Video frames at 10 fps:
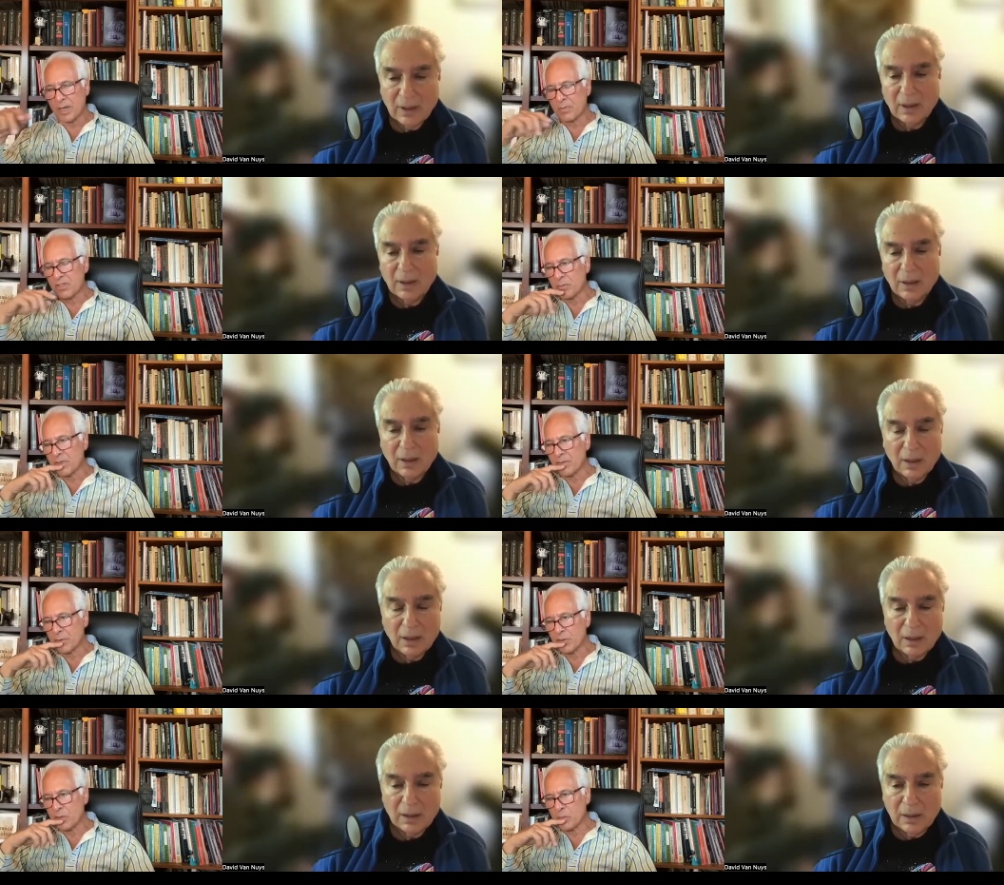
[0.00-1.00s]
Speaker 1: published my
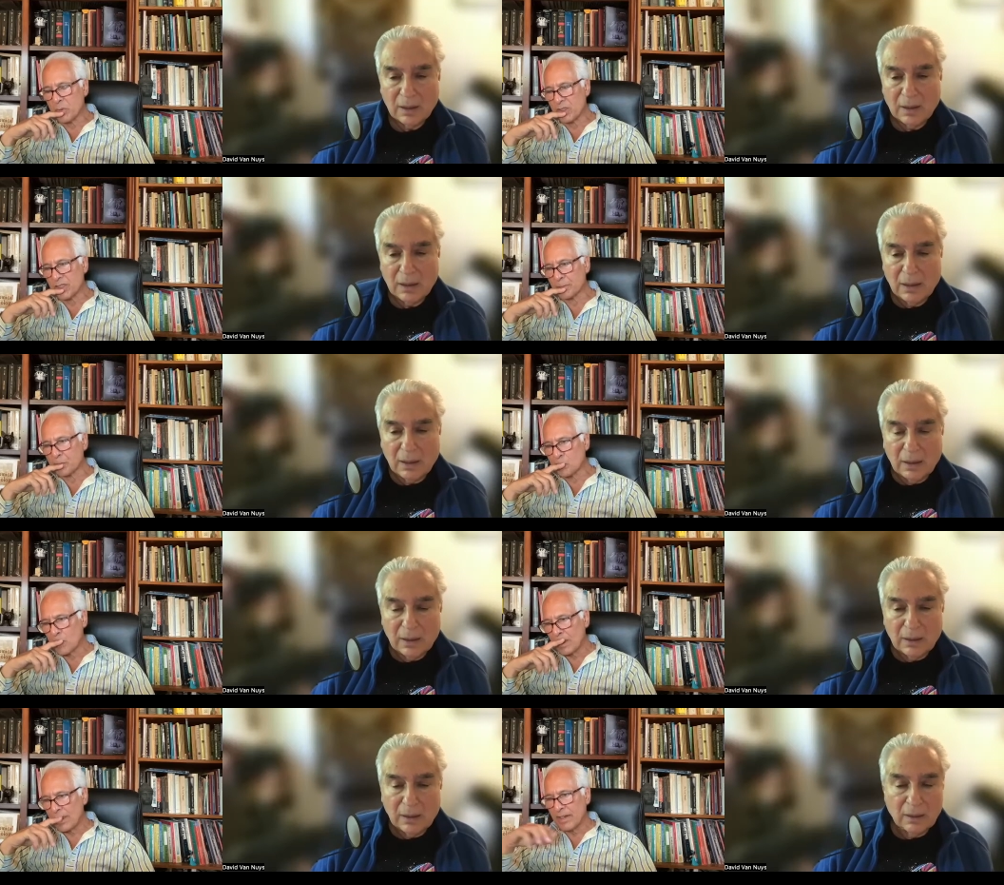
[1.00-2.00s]
first book,
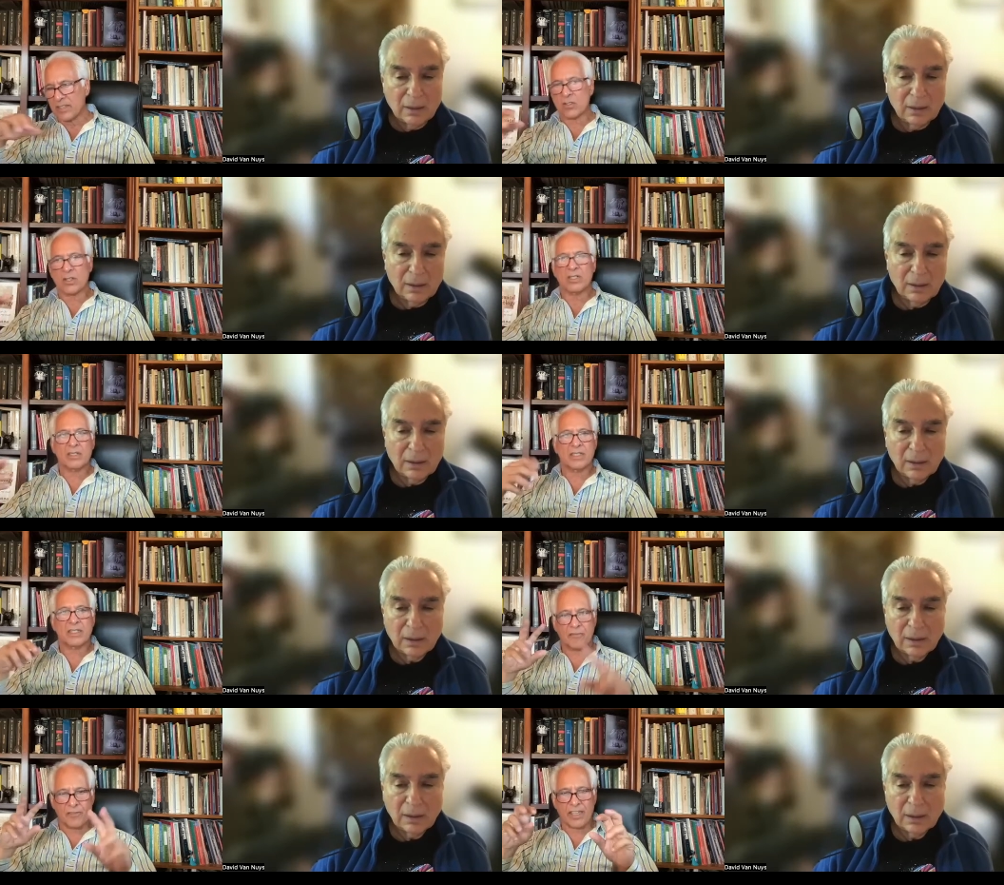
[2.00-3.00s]
I started to
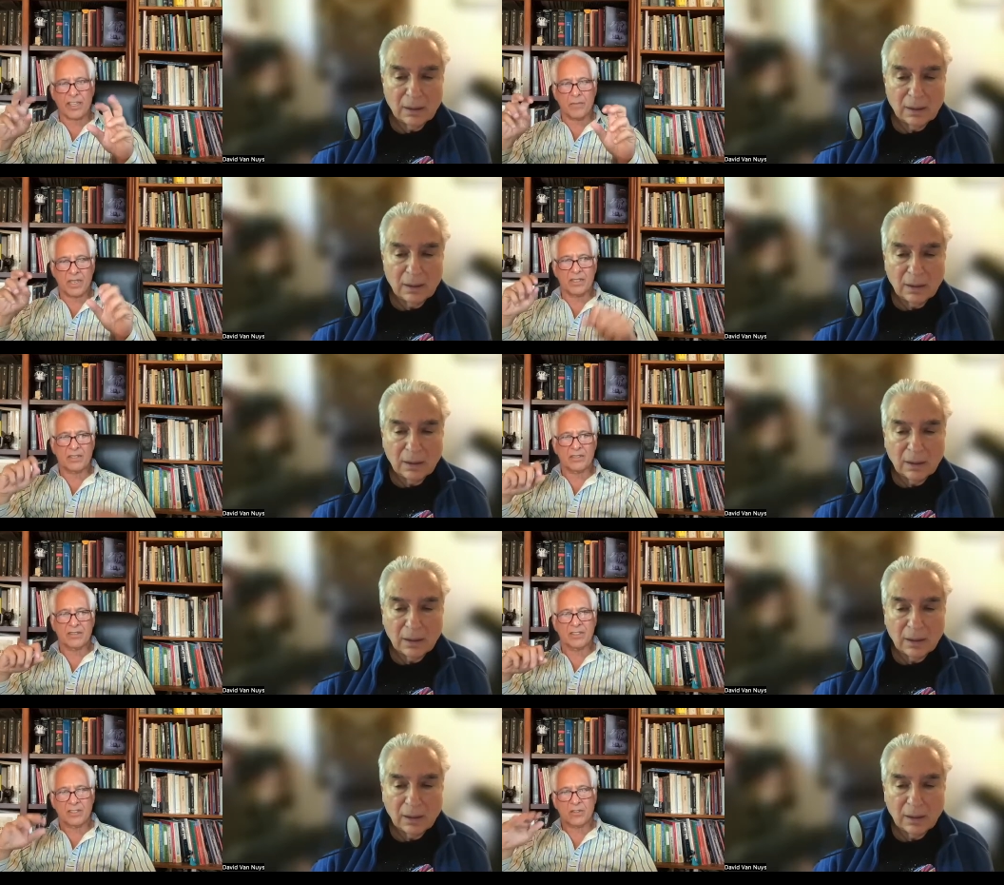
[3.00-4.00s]
get fan mail,
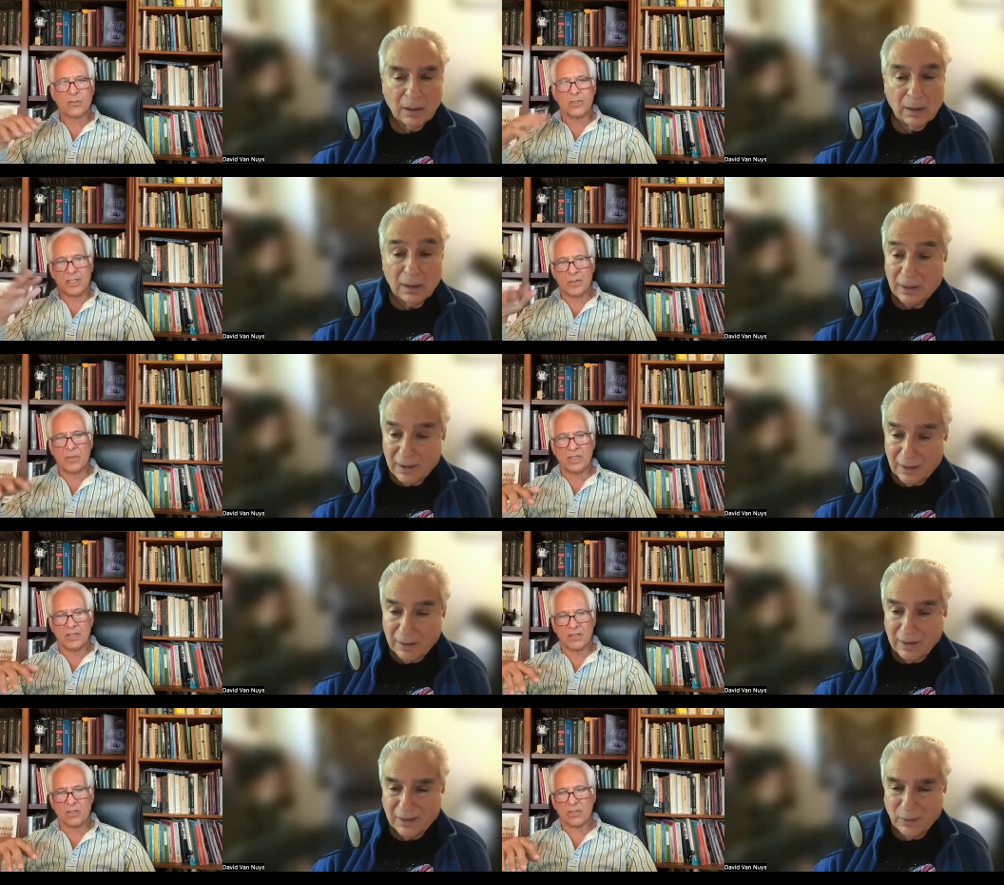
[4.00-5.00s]
you know, through
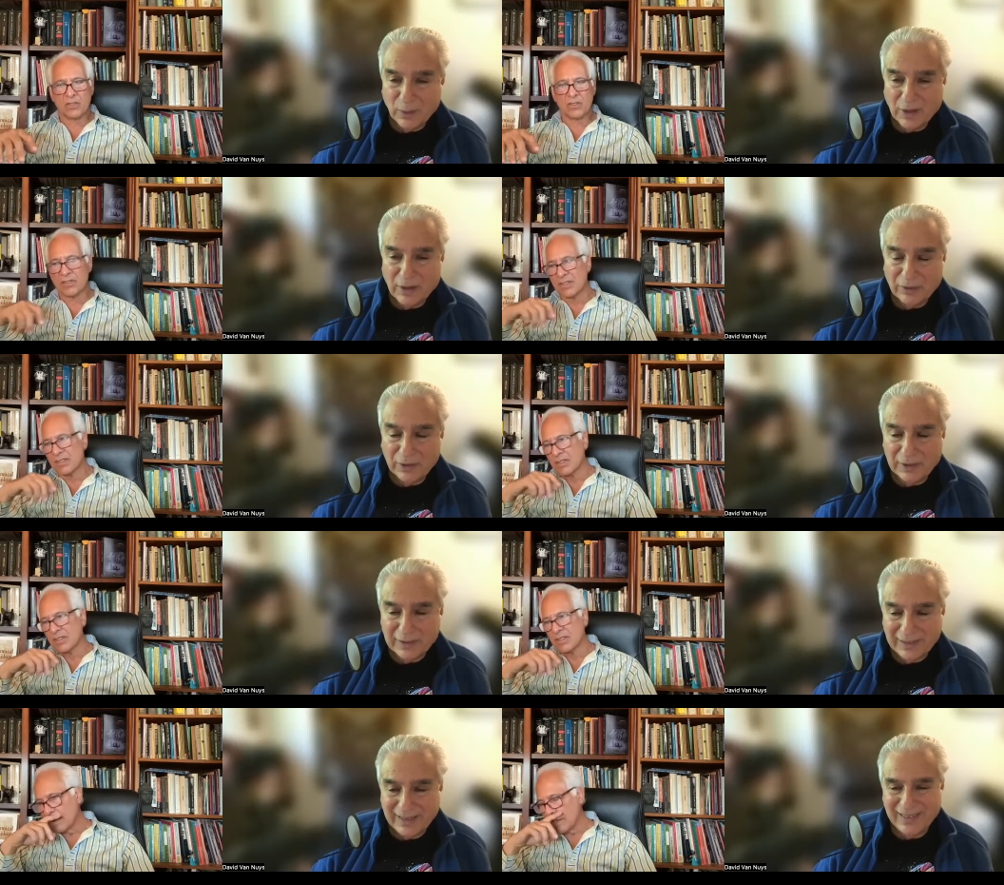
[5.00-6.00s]
emails.
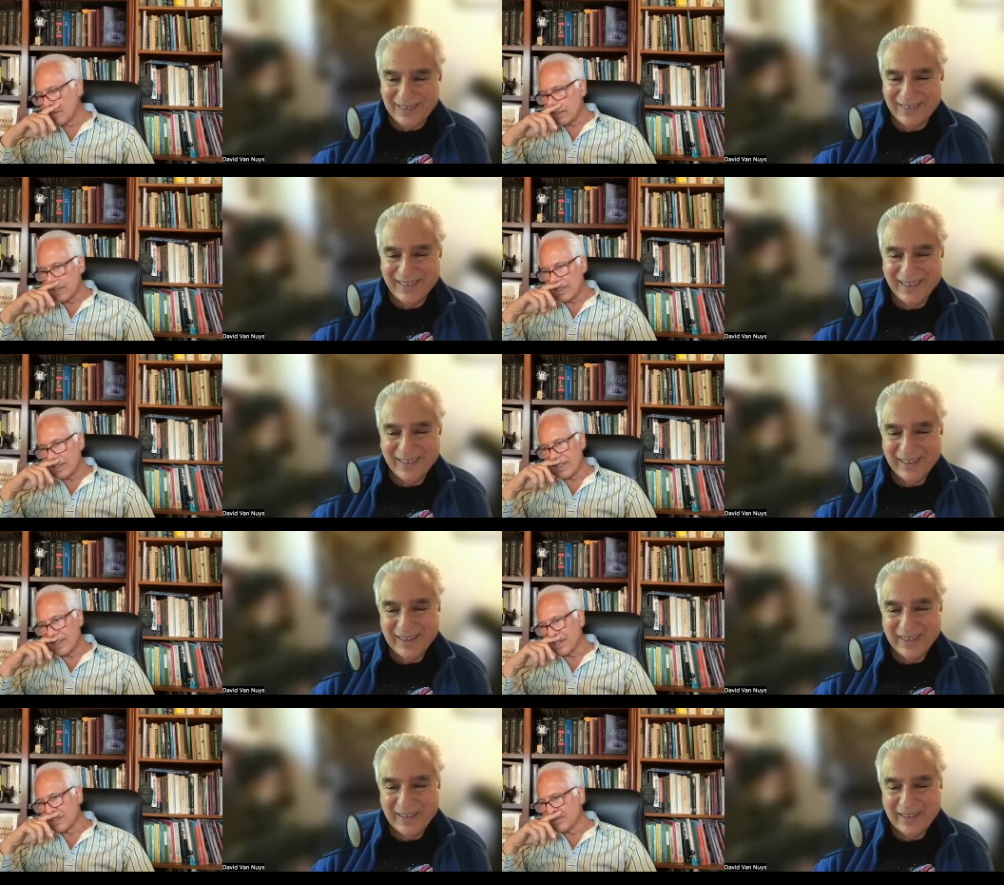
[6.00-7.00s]
Speaker 2: Wonderful.
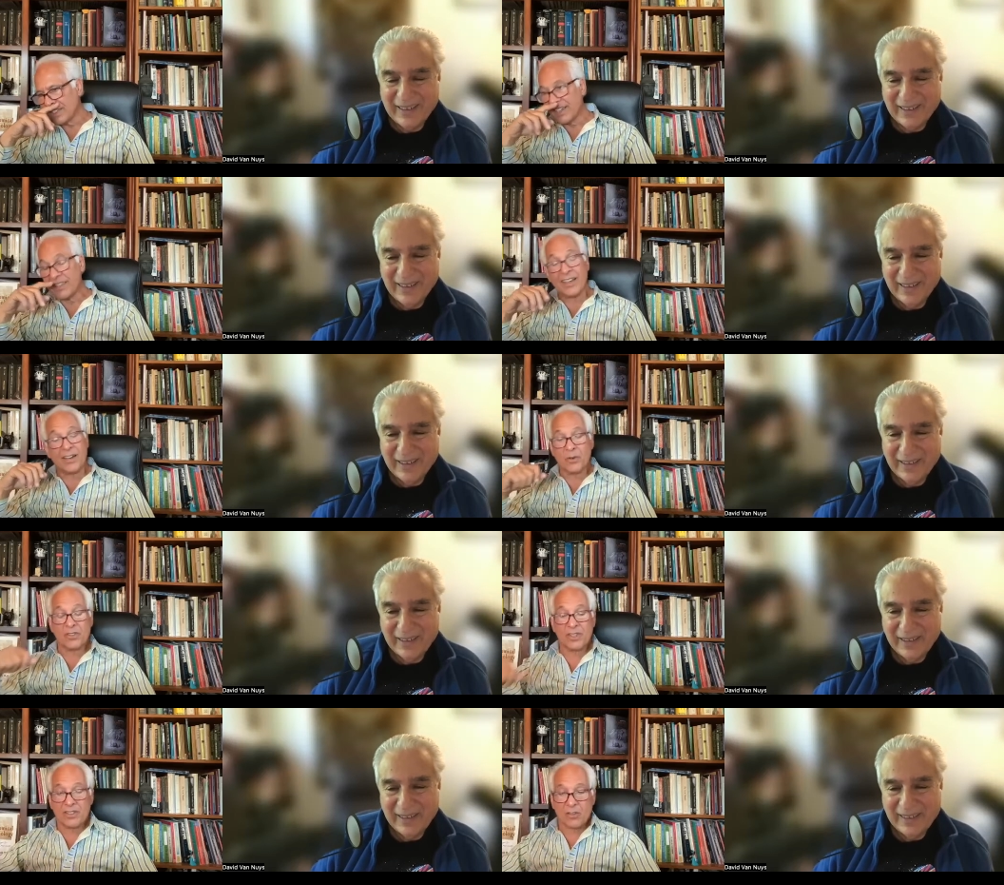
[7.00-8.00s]
Speaker 1: And yeah,
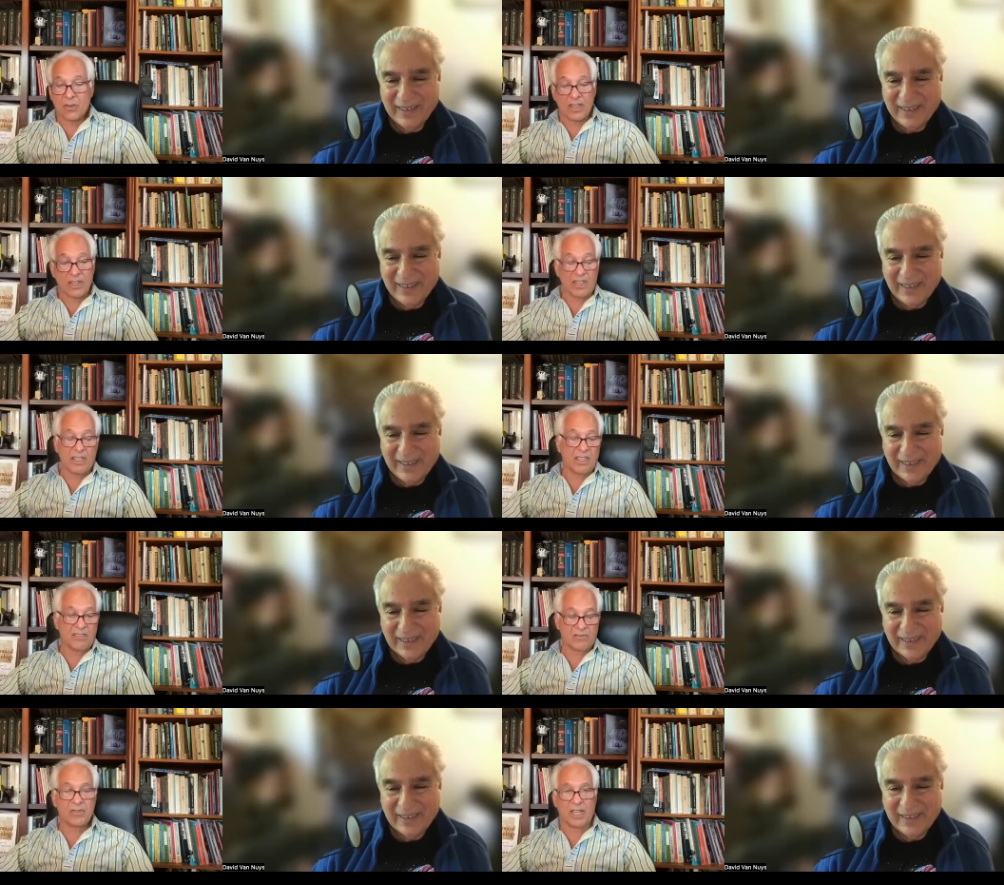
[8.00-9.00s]
it's great.
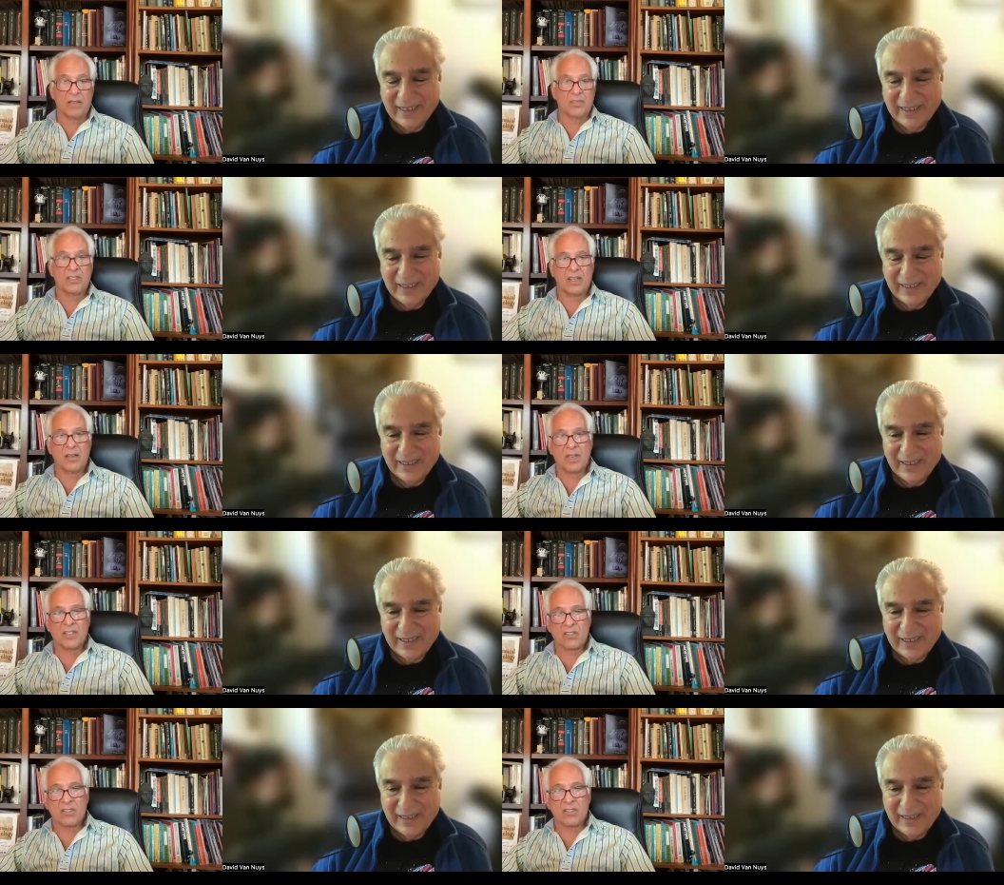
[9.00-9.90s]
And from time to time, I